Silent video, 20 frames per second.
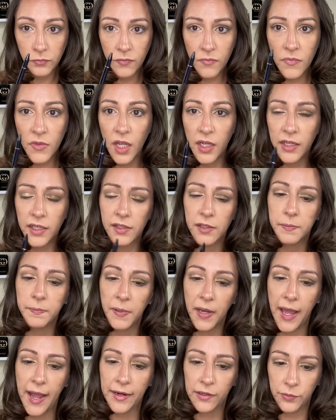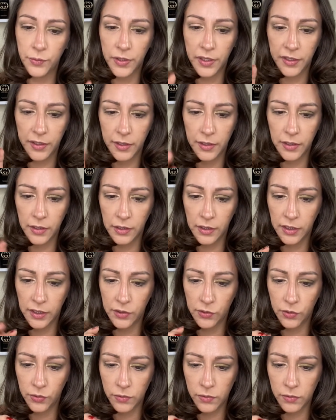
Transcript: and it's black with little